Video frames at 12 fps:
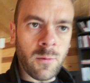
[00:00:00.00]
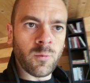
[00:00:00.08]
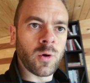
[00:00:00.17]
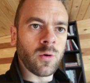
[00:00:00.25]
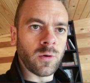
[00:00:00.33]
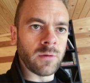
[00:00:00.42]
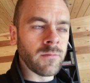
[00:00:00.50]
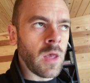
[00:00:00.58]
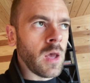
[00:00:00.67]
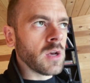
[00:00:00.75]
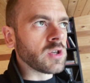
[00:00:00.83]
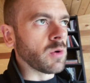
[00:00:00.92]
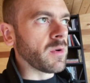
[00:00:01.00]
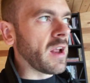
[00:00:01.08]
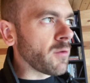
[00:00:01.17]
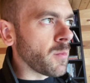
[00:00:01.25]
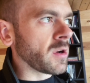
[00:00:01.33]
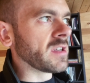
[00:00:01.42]
recording. So when
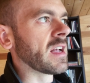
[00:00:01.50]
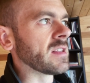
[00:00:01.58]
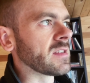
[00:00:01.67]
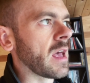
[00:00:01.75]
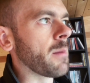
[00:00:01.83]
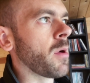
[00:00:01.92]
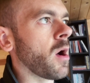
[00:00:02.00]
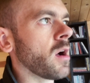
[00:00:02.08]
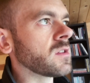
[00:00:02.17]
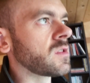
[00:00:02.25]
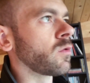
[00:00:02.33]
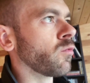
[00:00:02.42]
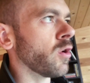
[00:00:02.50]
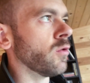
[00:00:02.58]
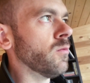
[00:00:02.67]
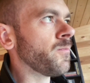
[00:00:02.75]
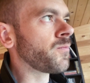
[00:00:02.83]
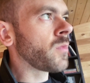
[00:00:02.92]
everybody sends their parts
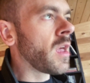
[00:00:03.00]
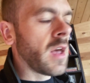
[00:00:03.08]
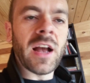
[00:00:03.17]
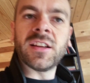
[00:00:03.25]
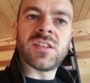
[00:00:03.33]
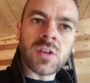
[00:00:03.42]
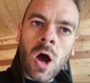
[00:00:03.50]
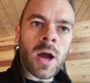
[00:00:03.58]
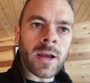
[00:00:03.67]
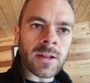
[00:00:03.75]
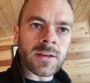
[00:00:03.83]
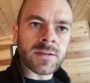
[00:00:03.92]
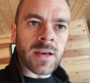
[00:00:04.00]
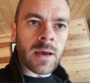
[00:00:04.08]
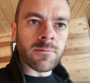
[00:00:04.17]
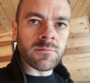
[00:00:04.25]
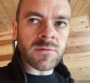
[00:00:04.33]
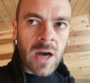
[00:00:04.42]
through, it's starting at the
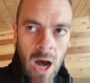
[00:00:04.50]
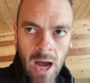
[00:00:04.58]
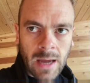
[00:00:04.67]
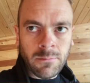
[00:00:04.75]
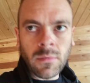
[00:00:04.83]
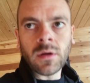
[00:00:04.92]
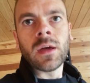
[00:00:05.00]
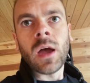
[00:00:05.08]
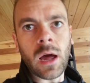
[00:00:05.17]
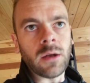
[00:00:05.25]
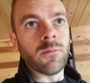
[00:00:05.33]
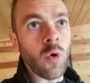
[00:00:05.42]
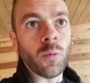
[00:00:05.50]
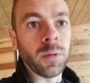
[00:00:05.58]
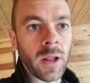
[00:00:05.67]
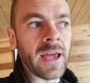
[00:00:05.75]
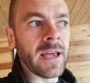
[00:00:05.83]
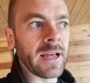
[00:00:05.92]
same time and all
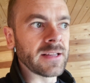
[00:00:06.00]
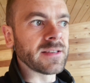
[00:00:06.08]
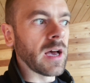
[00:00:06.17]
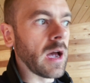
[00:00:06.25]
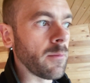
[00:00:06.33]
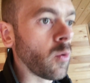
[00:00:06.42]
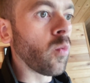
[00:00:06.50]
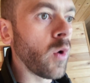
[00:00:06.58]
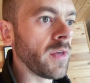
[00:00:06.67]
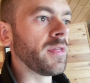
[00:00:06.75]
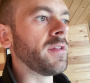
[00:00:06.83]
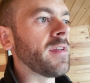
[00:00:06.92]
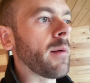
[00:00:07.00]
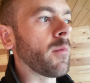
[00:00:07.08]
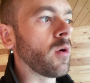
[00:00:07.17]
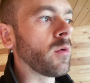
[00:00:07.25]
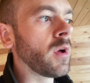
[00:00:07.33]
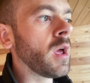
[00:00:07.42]
playing in time with the
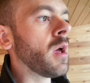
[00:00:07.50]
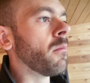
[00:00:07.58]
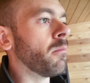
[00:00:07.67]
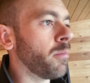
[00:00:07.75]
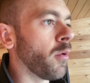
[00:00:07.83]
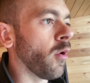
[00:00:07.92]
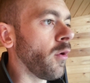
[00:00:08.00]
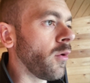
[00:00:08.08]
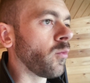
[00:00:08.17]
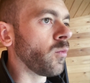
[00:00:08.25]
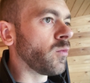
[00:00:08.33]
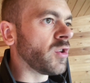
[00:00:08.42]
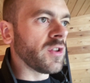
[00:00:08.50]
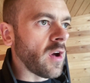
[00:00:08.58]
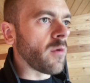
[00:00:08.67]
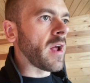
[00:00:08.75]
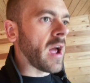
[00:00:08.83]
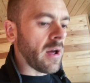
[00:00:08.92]
demo, but you
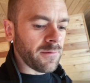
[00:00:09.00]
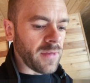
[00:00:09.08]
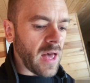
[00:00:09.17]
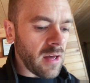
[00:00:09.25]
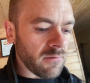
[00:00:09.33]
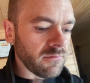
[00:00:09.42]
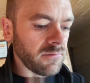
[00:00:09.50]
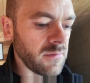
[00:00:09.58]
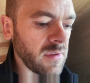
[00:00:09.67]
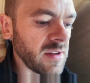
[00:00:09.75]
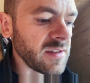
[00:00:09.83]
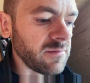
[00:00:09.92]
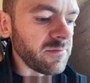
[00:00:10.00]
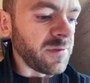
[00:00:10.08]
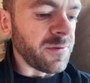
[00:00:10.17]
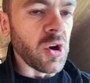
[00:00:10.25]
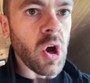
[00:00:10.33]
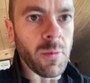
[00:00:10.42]
don't have that
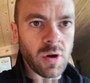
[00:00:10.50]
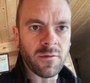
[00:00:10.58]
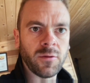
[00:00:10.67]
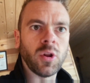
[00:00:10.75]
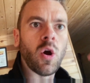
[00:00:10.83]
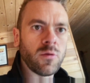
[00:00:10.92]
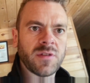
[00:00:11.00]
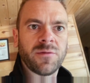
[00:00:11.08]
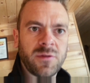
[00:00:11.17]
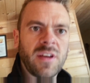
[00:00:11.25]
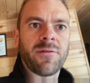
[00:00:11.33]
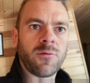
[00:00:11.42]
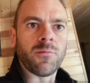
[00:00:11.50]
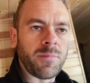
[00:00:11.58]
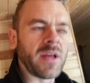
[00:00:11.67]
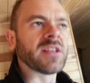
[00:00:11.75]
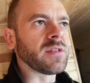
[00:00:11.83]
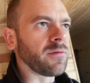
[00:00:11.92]
phenomenon of loads of different
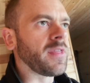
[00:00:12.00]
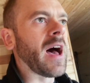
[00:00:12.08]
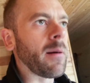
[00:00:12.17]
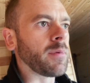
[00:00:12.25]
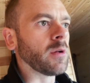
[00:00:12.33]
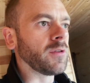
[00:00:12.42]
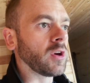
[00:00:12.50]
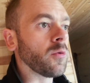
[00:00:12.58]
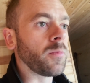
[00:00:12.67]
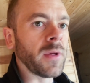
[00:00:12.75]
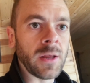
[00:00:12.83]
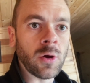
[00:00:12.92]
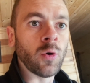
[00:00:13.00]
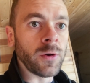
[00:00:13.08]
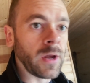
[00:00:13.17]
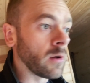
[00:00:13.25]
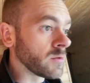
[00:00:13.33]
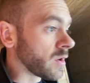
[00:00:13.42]
bits of that building up in the
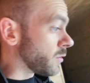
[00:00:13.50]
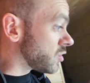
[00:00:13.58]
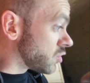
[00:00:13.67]
audio. So it's